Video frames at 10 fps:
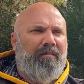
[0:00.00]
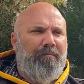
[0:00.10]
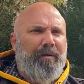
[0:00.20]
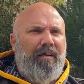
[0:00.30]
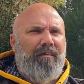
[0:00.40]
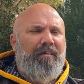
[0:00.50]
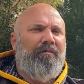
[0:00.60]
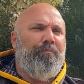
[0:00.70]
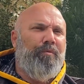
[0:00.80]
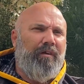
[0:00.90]
about
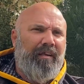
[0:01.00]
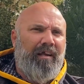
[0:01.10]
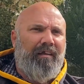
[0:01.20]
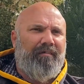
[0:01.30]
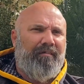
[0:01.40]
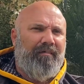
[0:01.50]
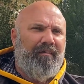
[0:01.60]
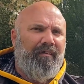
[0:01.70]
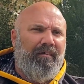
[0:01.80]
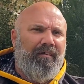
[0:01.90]
supporting us
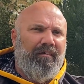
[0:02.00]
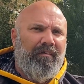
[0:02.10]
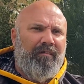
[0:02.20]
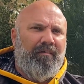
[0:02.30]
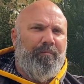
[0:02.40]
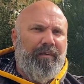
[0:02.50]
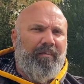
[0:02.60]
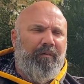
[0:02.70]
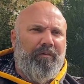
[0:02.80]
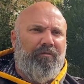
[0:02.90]
to be
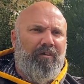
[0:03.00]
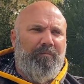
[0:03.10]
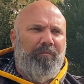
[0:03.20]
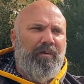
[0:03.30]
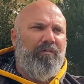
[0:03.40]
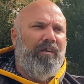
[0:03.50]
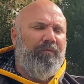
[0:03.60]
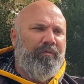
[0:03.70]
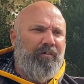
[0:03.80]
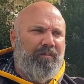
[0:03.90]
self-determined. We're looking
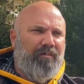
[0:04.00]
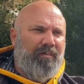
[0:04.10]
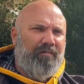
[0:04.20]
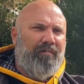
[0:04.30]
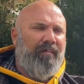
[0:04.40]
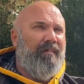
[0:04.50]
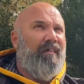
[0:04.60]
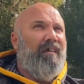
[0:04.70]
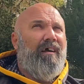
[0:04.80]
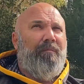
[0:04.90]
for not just
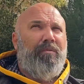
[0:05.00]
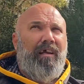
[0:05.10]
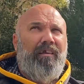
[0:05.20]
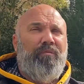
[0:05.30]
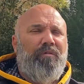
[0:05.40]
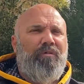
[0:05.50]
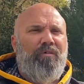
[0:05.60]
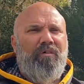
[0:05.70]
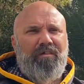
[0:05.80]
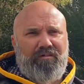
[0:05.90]
a place for
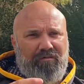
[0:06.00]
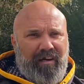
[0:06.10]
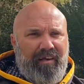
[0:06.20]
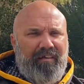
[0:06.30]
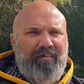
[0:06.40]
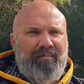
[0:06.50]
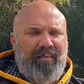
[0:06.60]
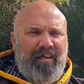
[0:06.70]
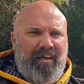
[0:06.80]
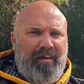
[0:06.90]
all Australians
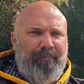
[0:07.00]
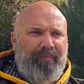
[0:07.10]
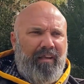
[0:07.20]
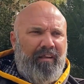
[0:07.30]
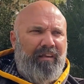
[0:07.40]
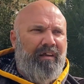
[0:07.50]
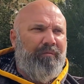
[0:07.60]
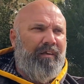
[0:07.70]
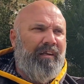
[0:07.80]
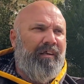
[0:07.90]
and
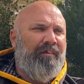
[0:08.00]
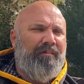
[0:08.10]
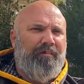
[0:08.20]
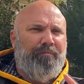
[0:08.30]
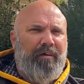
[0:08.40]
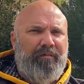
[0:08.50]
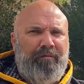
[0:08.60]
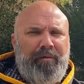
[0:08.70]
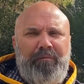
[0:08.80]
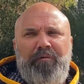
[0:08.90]
Indigenous brothers
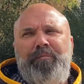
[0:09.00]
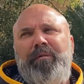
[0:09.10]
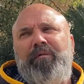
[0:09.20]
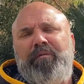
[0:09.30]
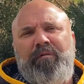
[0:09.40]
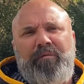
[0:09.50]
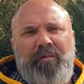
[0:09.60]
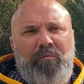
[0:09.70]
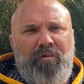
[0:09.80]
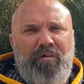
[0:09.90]
and people from
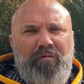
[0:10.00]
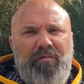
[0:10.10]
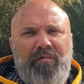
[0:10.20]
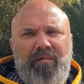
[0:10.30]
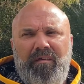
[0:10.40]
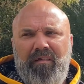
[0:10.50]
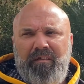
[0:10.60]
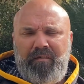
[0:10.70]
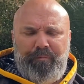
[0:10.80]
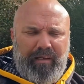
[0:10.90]
the world
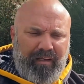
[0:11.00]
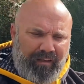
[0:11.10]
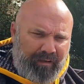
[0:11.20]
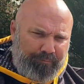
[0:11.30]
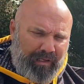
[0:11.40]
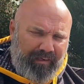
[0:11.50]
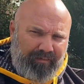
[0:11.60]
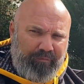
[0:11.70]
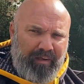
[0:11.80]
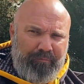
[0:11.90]
to be that place
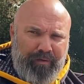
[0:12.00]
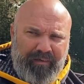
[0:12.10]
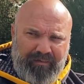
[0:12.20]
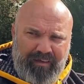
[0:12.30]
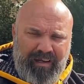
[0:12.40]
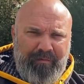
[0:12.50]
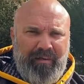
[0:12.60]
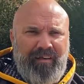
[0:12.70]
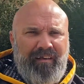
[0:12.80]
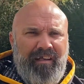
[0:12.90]
of love, peace and
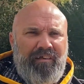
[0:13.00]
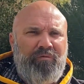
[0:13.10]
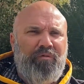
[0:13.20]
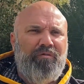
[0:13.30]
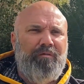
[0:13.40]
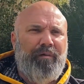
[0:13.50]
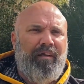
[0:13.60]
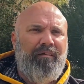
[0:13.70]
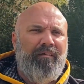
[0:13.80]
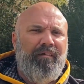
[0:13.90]
harmony that Nana talks
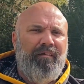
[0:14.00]
about,